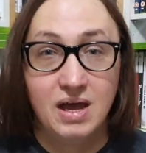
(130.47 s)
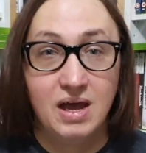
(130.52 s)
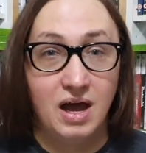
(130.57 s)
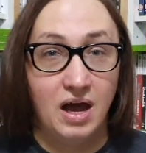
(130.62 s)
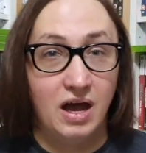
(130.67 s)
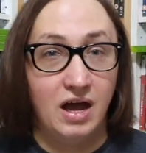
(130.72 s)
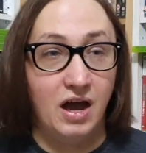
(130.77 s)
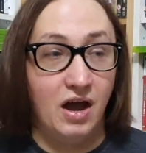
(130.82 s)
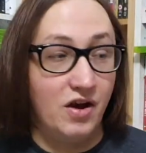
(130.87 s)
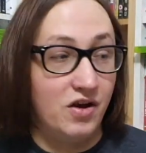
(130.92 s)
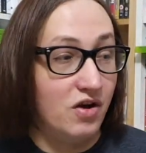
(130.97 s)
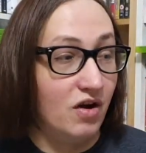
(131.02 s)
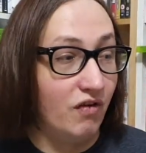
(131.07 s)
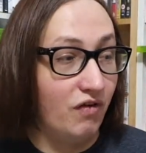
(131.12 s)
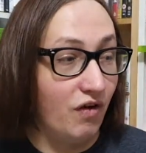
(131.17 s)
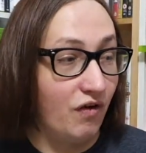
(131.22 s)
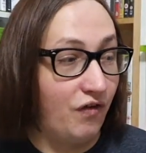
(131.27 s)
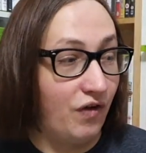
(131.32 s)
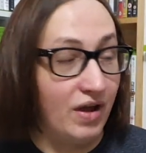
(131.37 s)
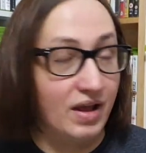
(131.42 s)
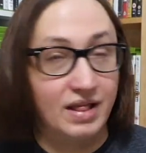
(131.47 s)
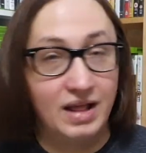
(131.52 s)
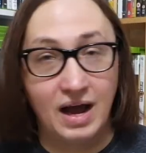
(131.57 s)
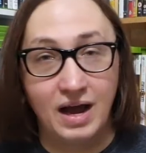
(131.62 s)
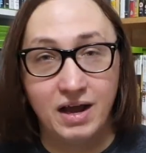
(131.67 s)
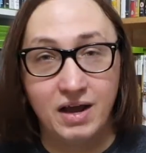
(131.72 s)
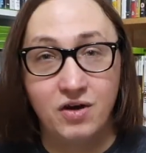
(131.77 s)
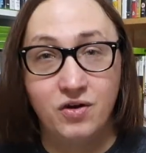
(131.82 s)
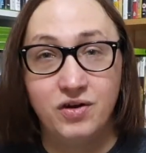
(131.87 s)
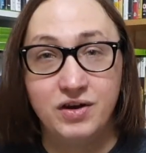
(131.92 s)
Another thing that I
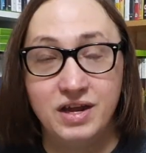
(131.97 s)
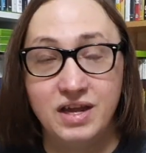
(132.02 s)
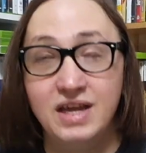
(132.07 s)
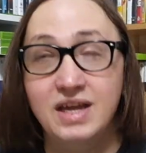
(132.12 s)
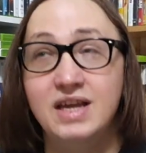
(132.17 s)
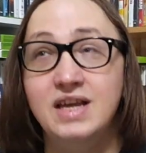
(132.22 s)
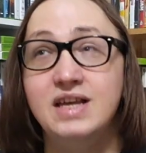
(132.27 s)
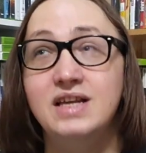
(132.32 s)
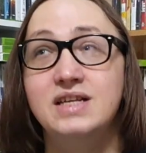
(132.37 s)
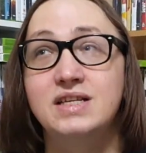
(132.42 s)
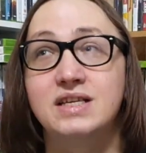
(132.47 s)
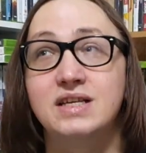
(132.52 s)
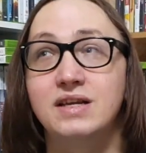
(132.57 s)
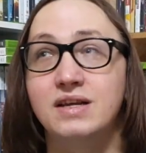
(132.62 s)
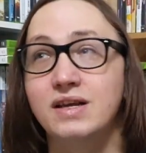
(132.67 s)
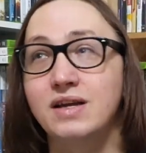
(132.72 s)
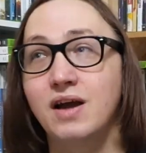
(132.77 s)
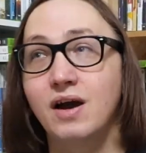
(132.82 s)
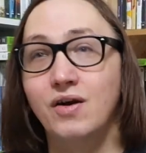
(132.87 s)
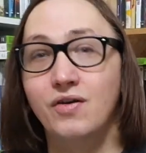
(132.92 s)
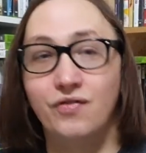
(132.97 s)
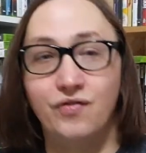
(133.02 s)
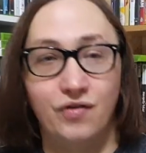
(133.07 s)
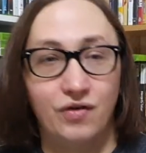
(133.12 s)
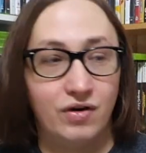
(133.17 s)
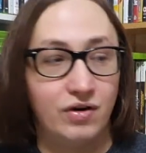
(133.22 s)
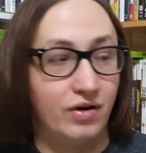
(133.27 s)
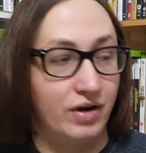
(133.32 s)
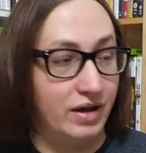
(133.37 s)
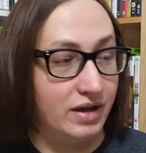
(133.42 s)
could easily go
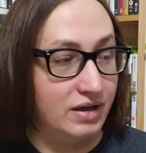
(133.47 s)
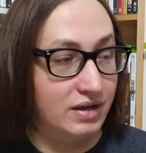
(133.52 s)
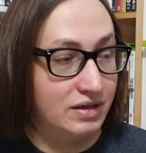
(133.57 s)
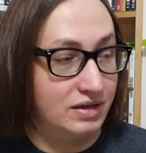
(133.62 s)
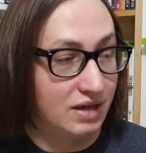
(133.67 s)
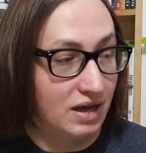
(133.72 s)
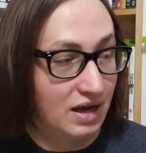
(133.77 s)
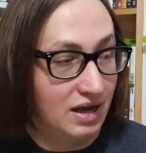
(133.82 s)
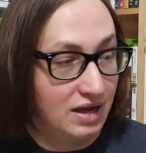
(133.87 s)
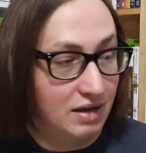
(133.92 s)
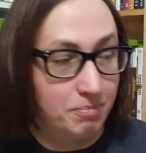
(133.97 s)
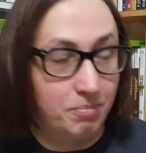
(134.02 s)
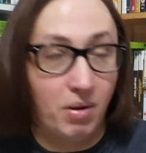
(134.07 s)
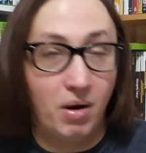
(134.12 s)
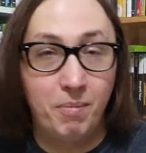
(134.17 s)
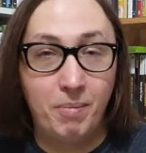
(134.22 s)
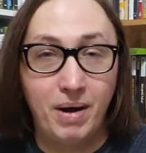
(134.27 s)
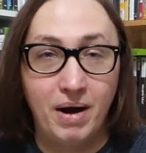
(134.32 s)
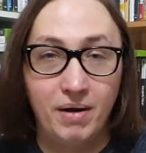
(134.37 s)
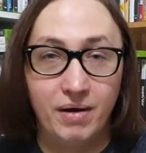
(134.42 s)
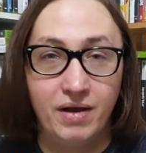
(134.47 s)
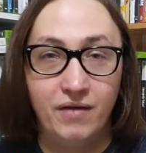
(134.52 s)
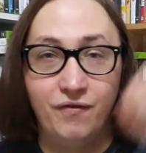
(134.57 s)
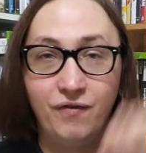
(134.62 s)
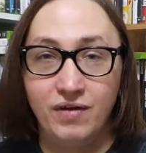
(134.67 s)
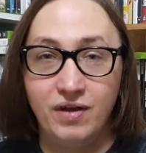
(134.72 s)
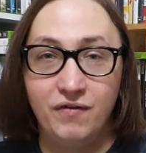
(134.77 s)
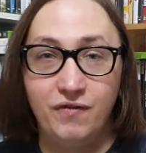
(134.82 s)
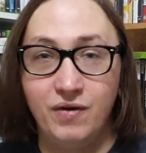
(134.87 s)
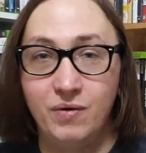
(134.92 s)
for is pop out,
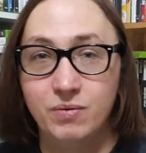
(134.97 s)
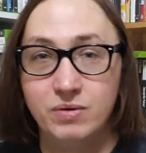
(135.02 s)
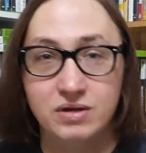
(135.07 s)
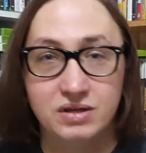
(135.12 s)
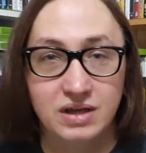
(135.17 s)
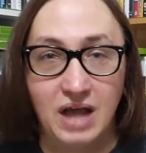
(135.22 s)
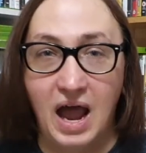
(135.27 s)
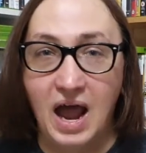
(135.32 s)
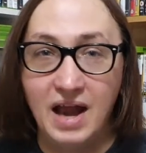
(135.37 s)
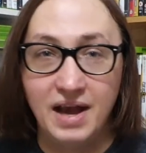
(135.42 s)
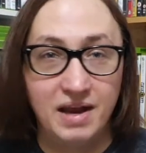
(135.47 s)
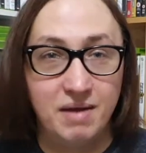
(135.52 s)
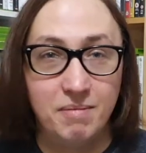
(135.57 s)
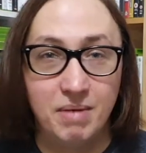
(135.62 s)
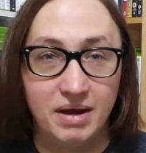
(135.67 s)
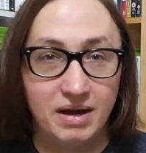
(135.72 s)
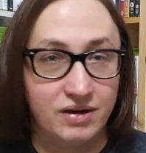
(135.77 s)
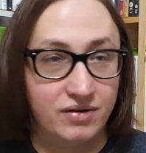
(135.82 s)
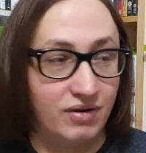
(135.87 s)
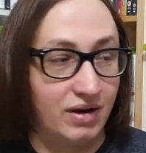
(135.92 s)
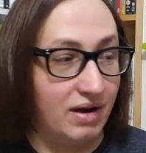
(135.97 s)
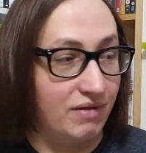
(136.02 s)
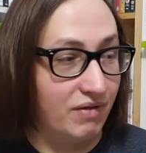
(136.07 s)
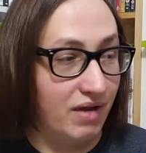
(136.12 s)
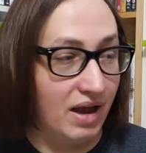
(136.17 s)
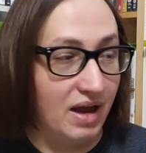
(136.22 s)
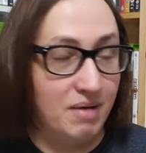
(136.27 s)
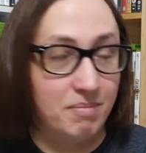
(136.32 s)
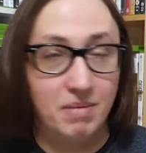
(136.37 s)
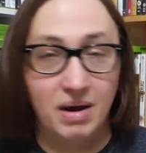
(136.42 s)
if it was any Mega Drive
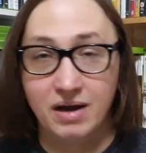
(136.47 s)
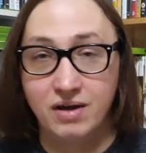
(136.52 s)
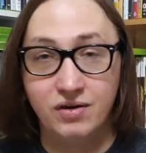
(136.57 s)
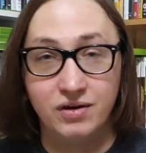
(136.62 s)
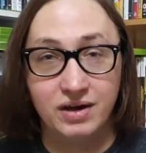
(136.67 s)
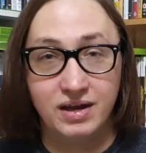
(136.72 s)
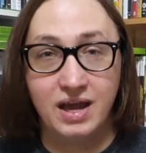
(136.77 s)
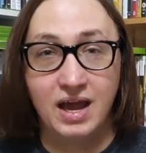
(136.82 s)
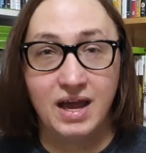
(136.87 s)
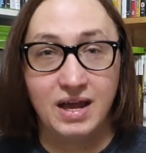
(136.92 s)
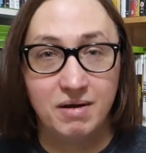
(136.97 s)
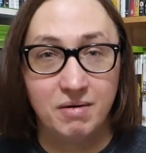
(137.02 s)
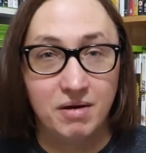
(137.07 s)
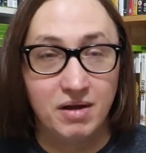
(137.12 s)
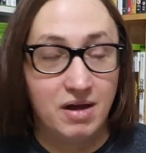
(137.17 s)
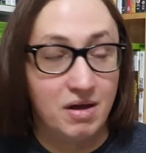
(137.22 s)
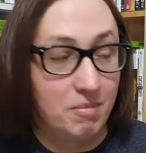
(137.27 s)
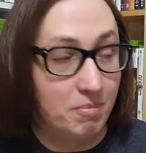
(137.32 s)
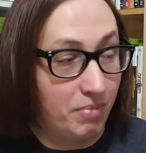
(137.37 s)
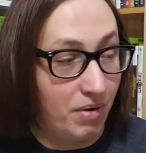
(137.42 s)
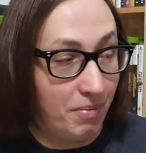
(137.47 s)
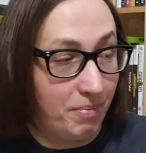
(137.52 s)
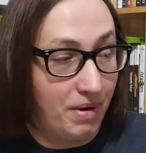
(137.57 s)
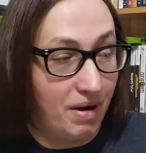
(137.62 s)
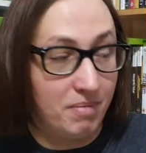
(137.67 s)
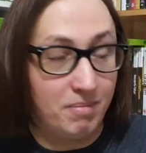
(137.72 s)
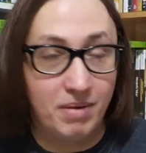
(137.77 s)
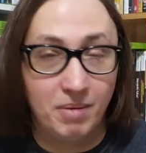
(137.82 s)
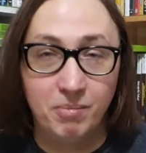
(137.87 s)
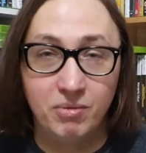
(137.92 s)
game, I could again pop
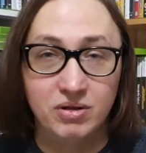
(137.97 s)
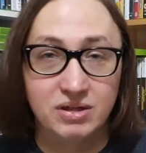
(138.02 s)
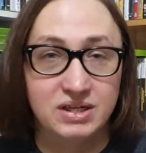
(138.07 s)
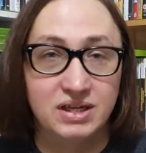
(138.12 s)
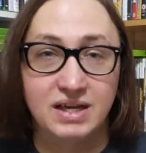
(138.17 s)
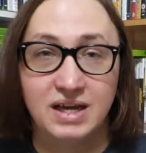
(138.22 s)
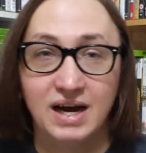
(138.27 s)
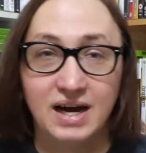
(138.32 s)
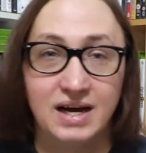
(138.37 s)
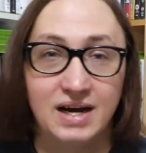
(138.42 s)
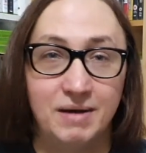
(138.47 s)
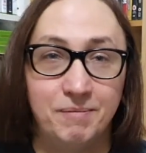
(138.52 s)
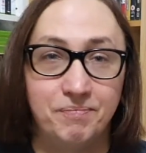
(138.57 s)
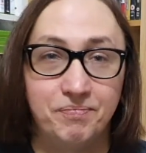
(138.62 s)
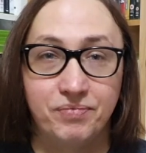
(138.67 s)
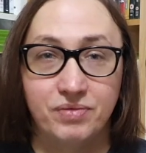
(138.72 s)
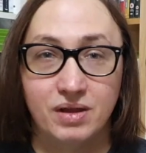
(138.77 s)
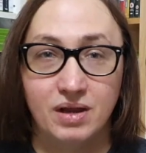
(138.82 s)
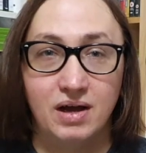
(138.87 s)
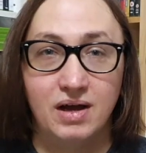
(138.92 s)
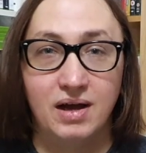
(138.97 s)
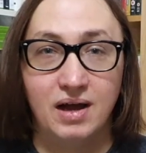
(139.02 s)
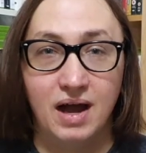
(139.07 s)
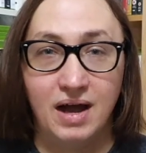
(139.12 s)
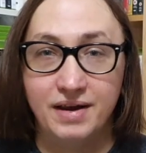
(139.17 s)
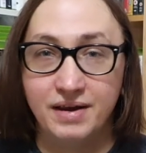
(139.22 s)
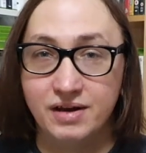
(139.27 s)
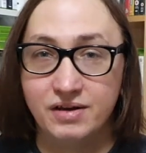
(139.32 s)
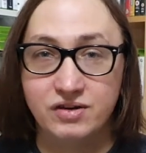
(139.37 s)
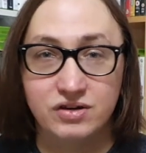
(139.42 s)
out my multi-cart
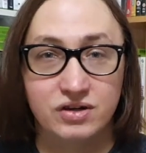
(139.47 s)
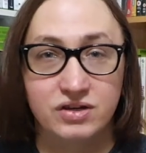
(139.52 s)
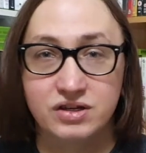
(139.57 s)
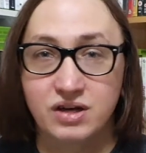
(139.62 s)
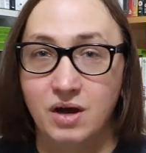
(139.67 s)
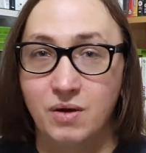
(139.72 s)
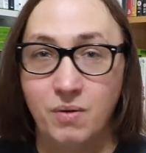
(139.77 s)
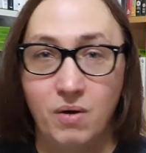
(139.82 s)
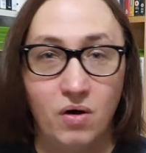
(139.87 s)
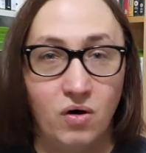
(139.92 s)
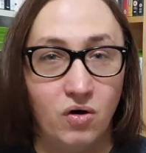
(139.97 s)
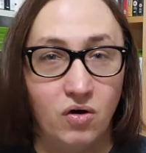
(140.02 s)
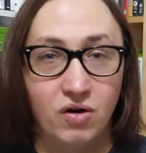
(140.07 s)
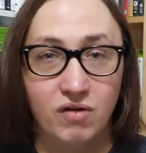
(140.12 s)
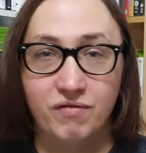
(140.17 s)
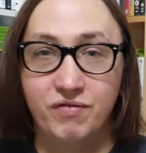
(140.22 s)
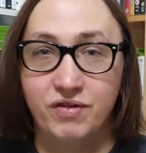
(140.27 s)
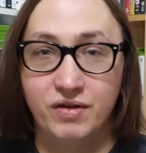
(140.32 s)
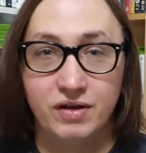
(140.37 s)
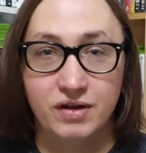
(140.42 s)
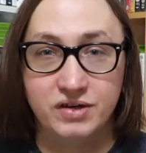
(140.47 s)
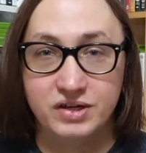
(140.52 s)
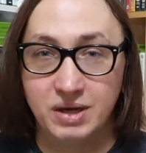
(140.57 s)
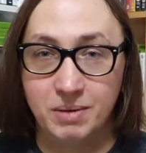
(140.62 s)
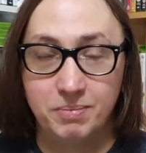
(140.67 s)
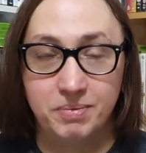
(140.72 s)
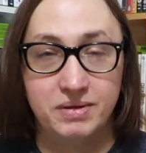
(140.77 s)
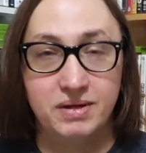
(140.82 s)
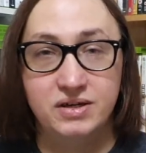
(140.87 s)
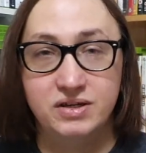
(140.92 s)
and then just show all of the
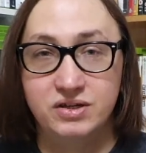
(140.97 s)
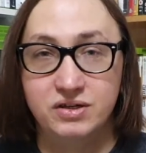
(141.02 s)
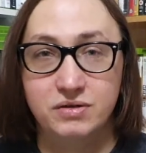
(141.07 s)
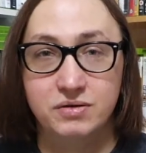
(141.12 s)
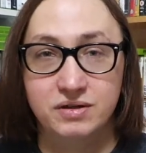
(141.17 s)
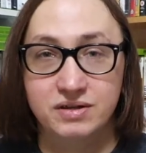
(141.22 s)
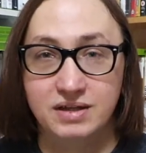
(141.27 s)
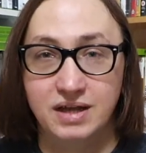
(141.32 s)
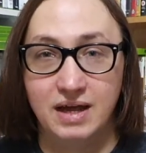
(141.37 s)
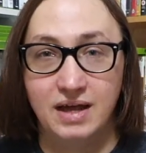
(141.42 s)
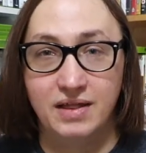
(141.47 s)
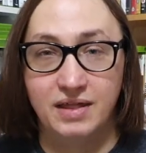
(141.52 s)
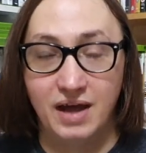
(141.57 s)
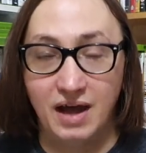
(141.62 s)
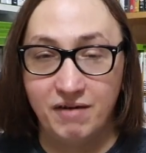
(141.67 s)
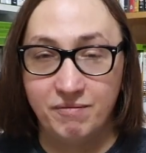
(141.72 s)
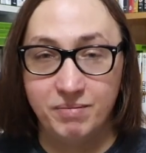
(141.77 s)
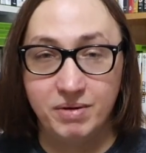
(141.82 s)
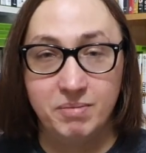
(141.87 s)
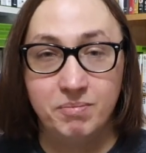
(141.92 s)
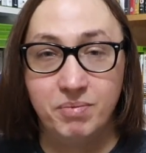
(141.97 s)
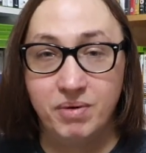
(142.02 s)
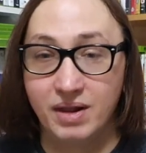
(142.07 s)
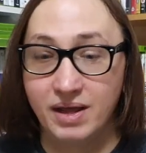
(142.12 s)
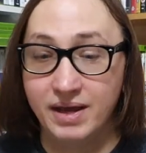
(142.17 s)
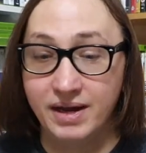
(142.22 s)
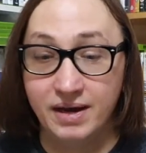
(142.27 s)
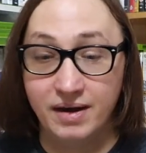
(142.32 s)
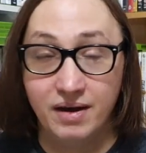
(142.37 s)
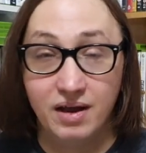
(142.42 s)
Japanese shooters there that I've been
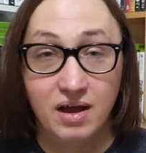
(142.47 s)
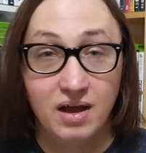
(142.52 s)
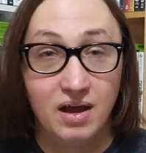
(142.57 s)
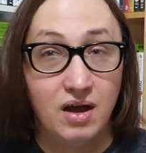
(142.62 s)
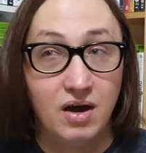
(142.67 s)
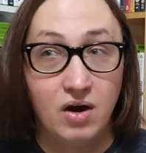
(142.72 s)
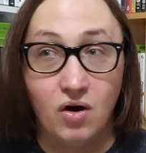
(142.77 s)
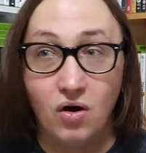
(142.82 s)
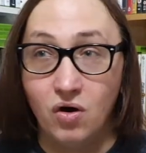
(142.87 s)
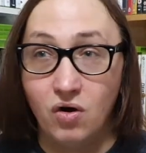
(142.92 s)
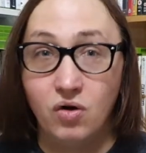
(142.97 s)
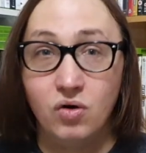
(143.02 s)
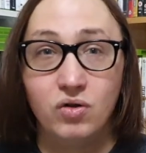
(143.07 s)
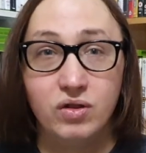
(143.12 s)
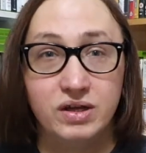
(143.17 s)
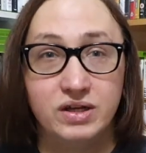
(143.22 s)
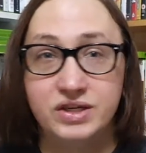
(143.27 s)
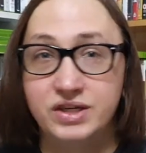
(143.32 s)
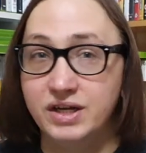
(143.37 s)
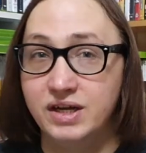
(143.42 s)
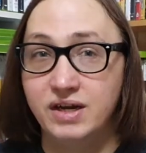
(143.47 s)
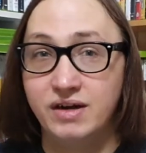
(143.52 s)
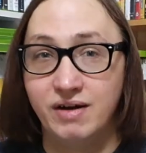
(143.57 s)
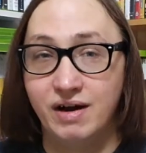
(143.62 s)
playing all this year.